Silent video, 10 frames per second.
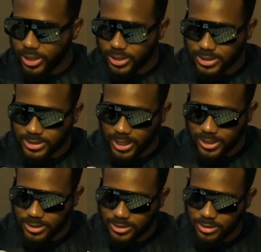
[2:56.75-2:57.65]

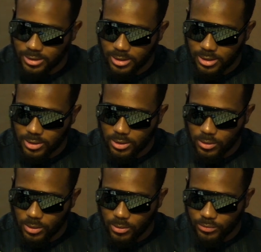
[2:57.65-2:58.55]
understand
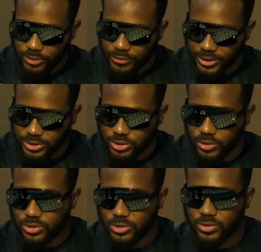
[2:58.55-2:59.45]
the things you
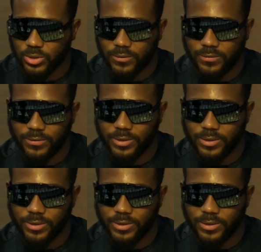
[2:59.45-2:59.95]
do to sort of